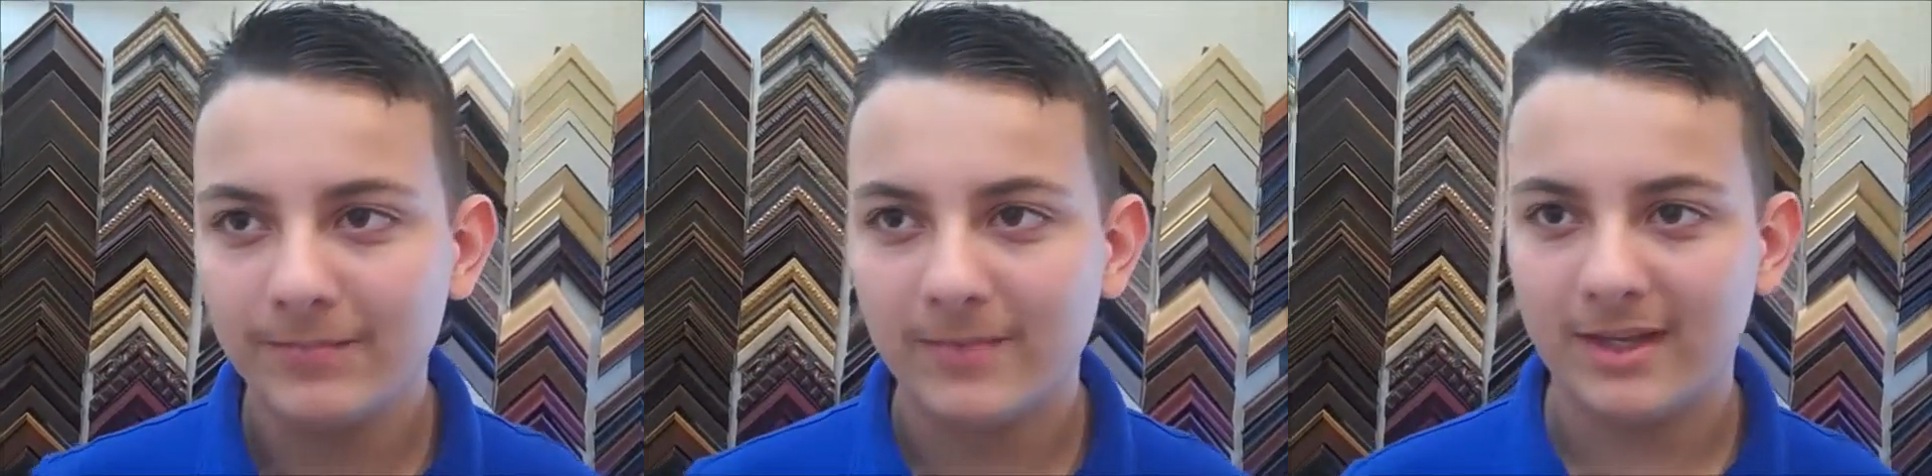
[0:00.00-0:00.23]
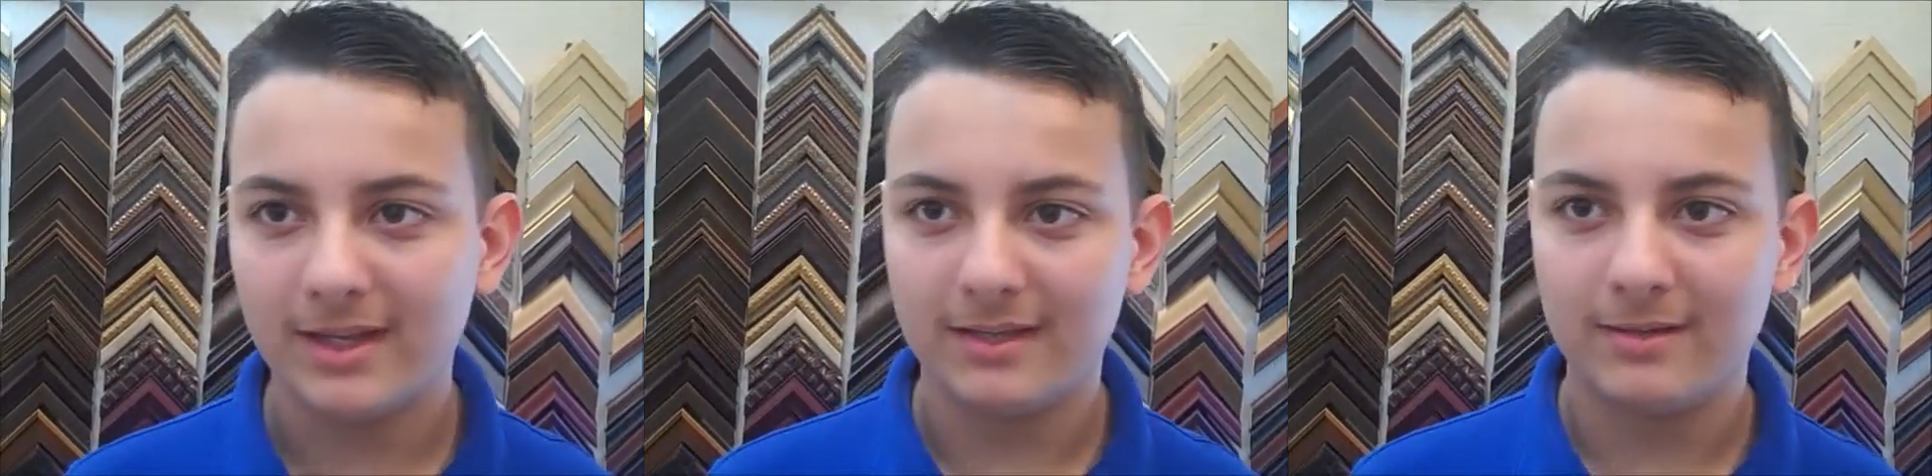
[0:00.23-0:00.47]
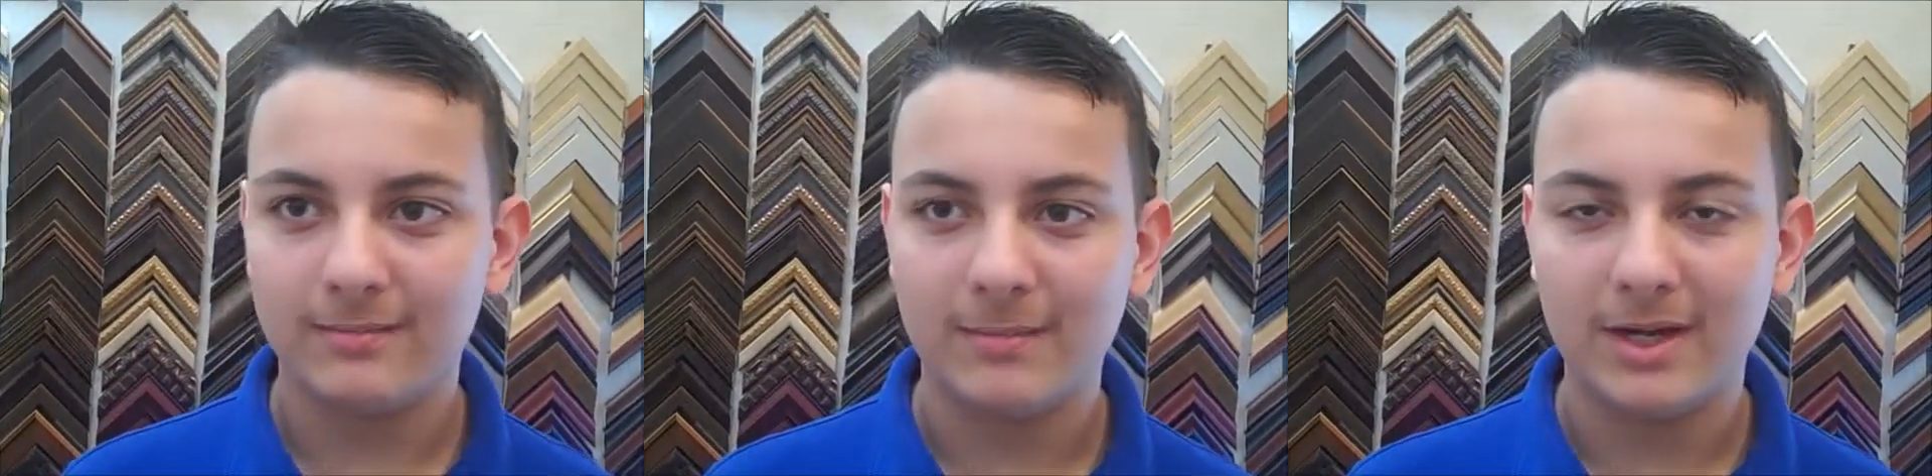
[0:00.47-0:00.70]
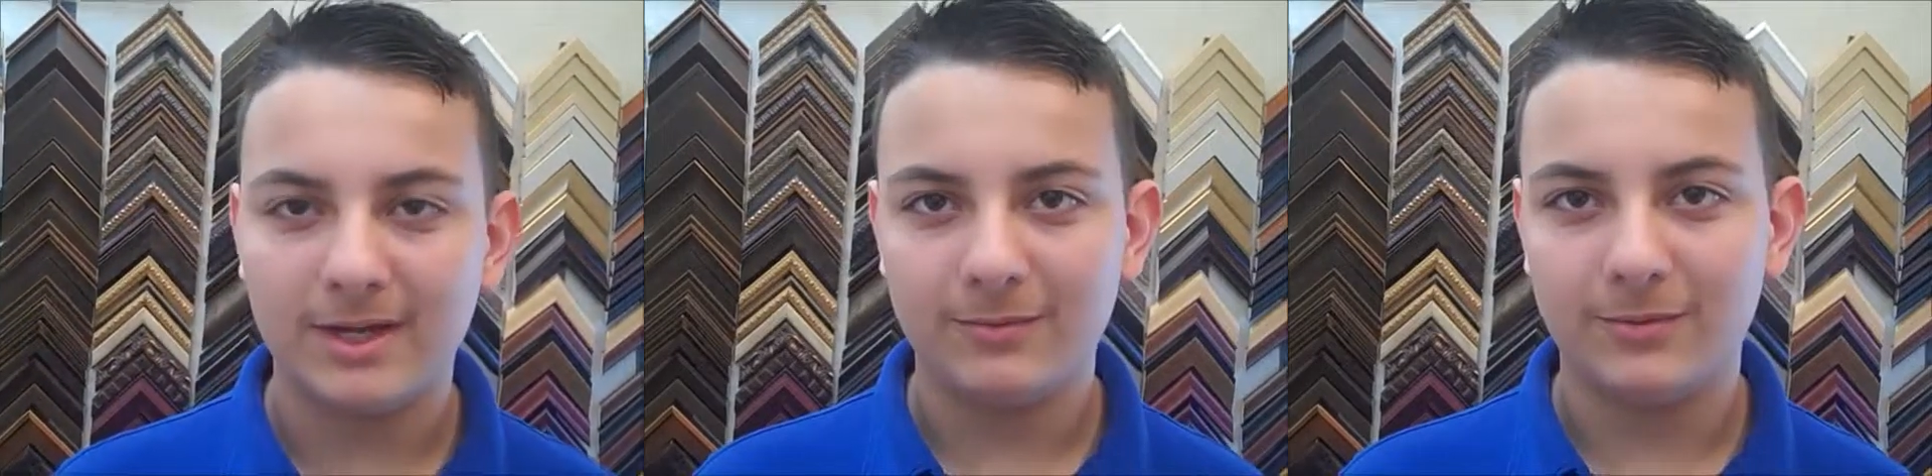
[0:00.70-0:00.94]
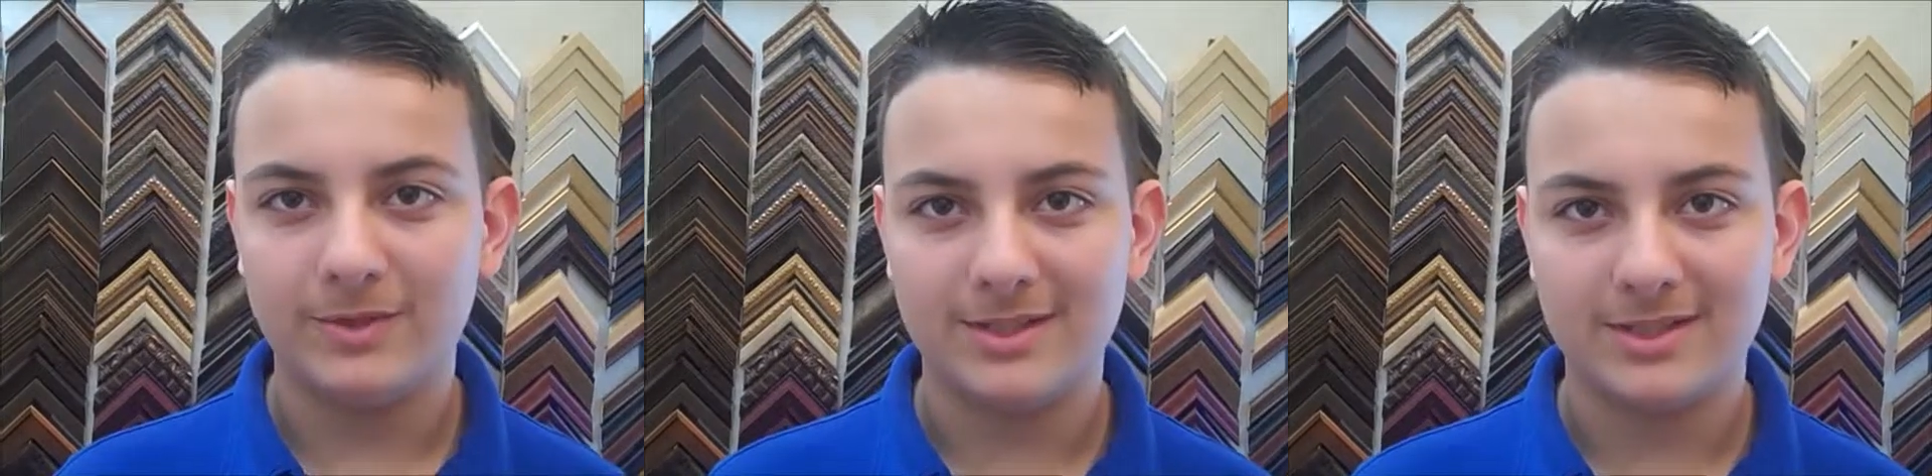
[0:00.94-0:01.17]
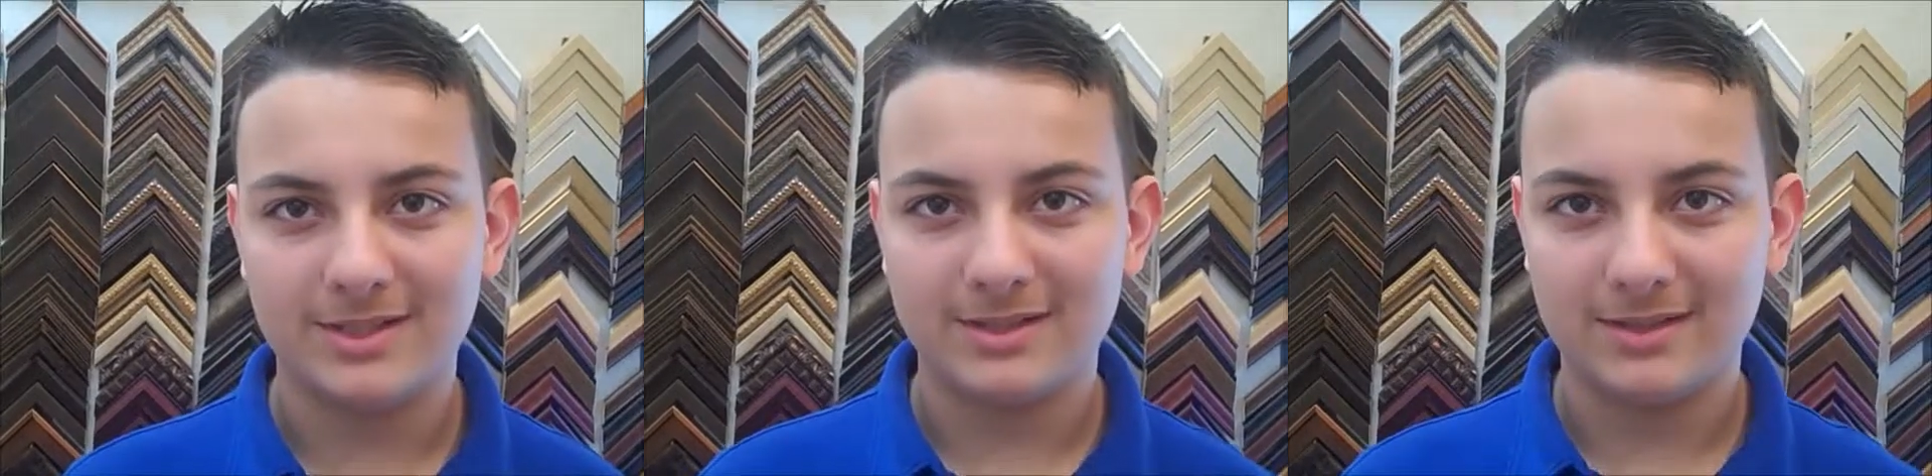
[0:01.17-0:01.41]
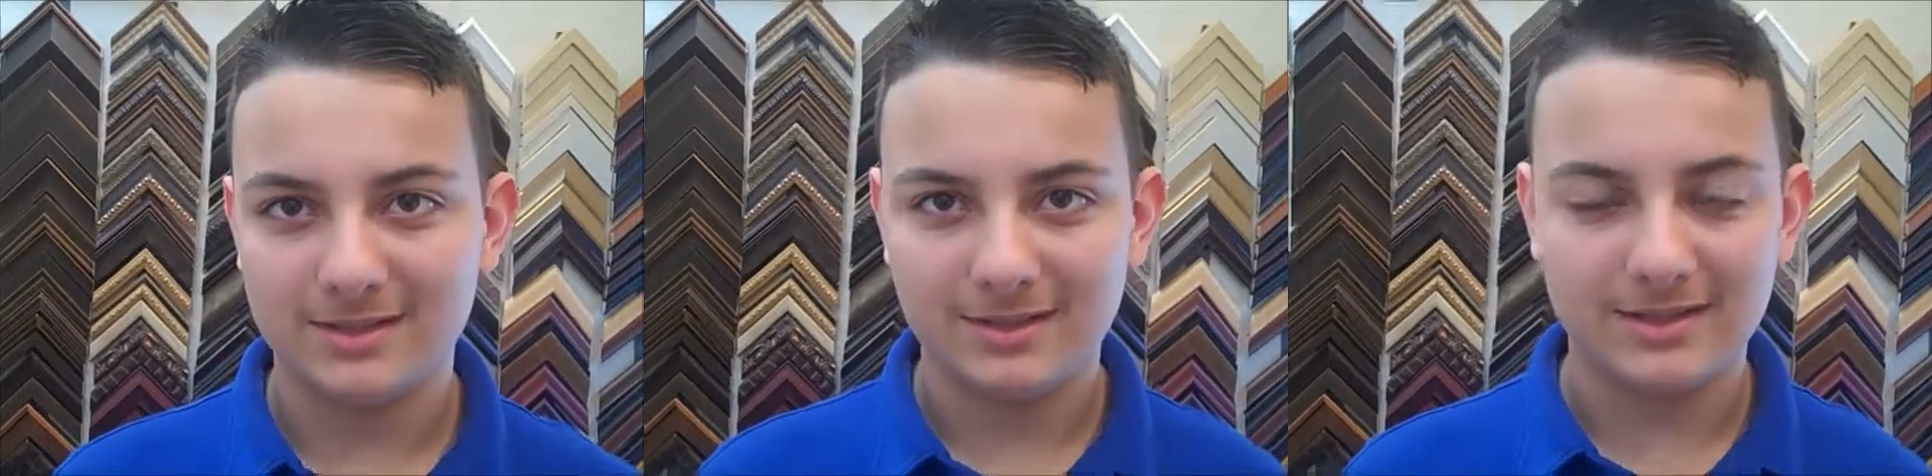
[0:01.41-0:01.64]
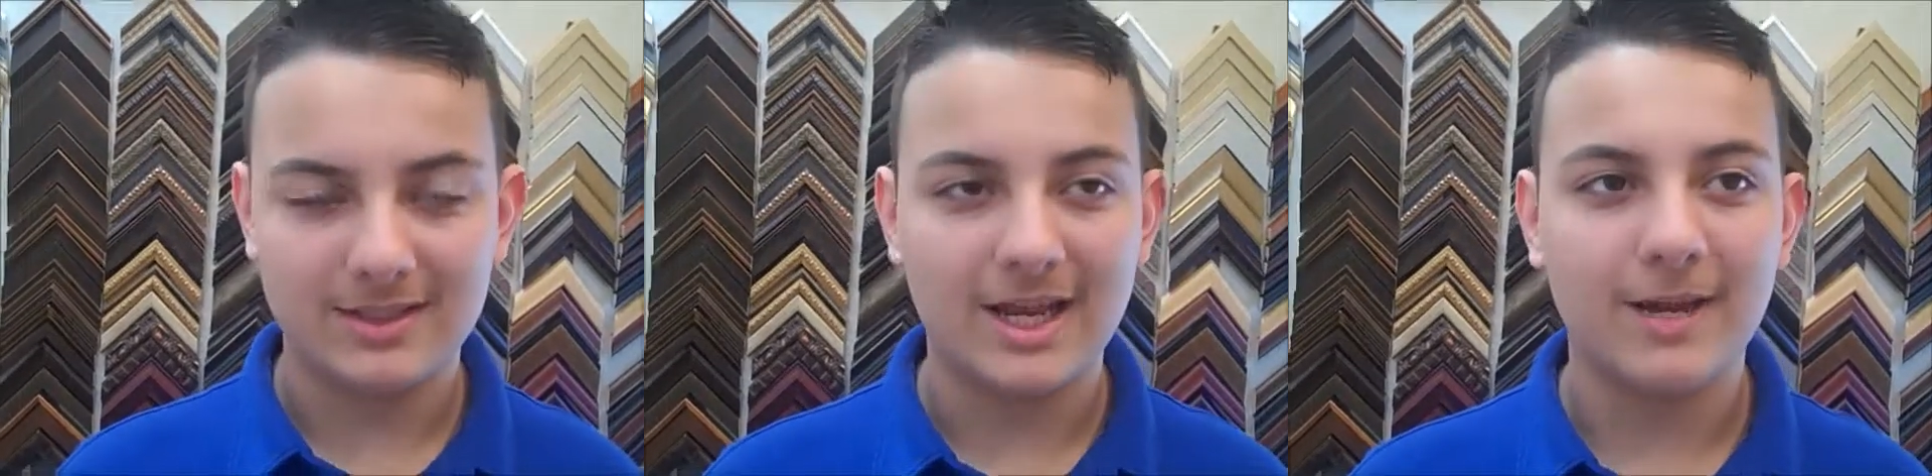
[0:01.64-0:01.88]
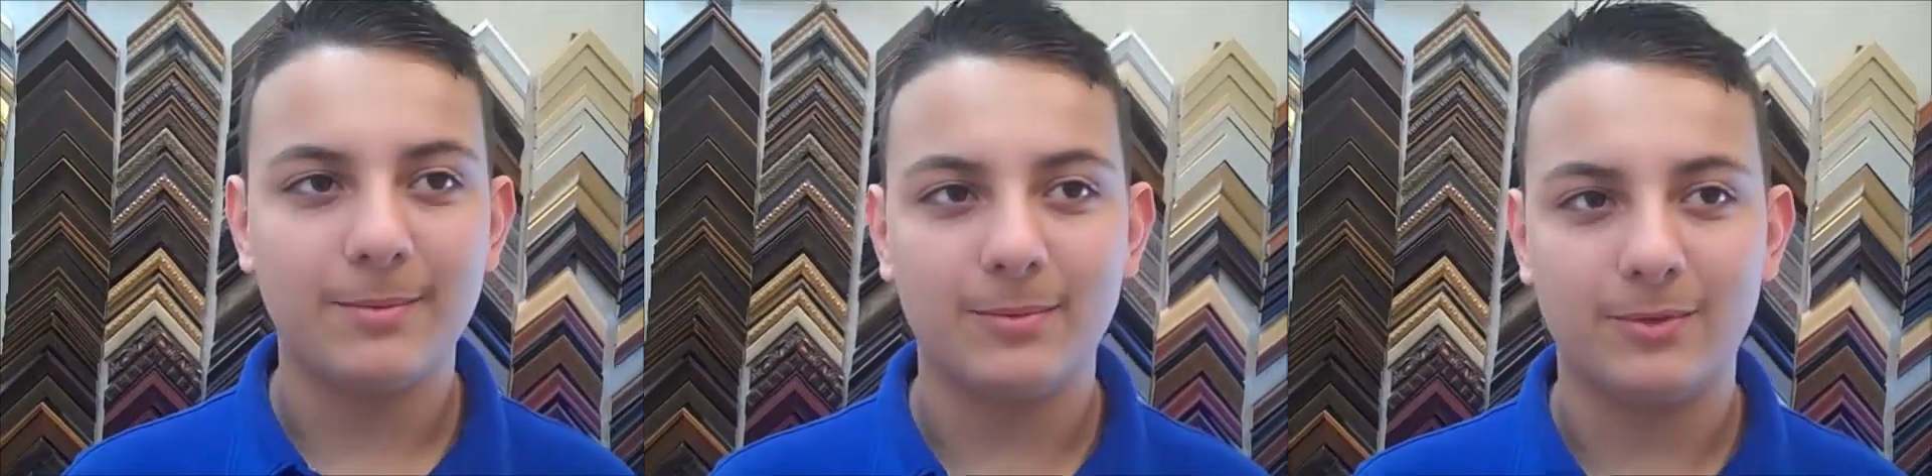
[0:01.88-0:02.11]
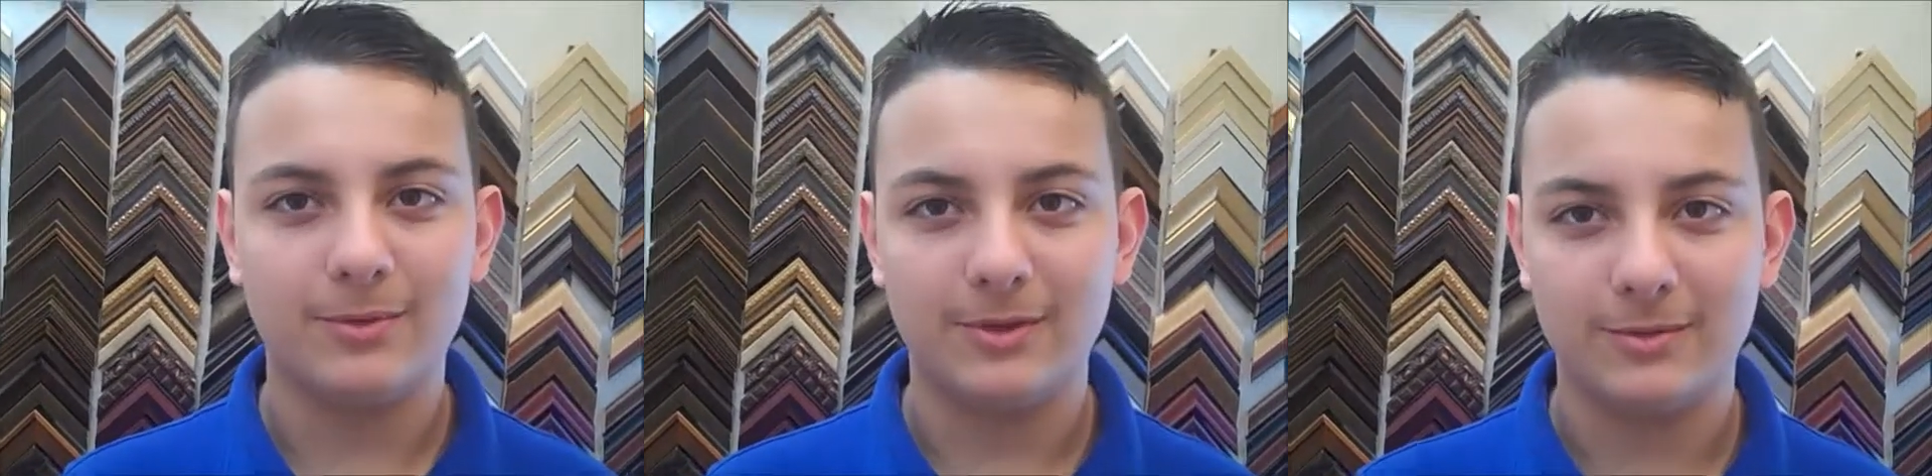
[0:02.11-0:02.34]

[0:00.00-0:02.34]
And mine was this apple.